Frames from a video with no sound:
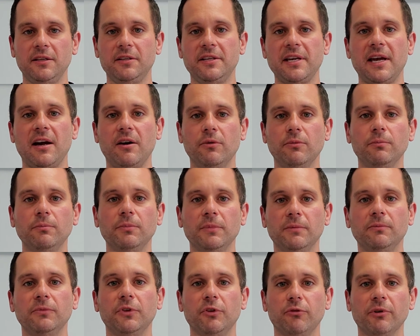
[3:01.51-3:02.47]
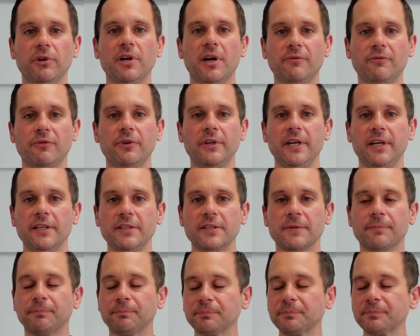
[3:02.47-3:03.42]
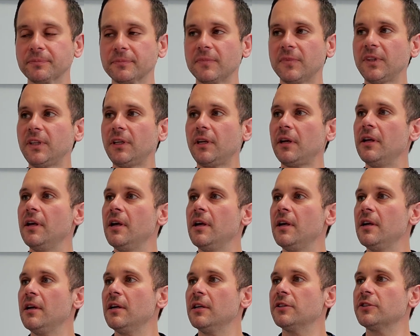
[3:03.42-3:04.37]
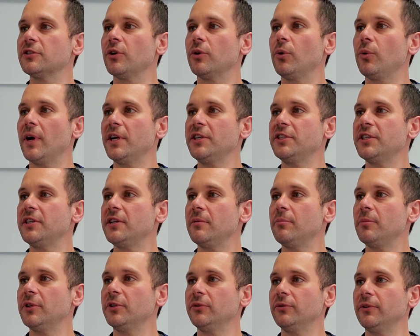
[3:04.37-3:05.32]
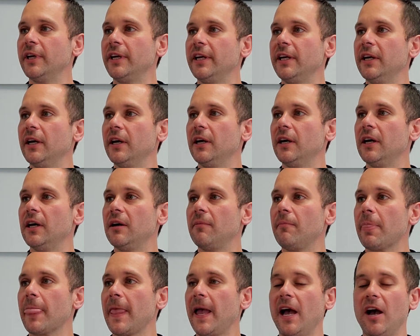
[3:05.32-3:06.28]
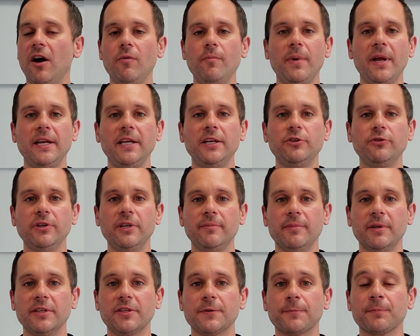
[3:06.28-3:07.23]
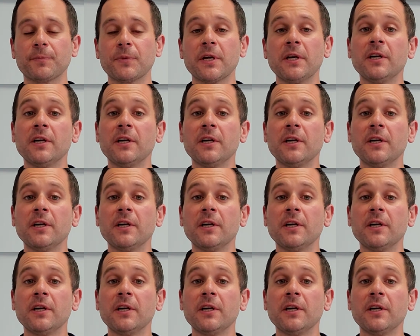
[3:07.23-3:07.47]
how the recovery is. So question number 3, how many treatments?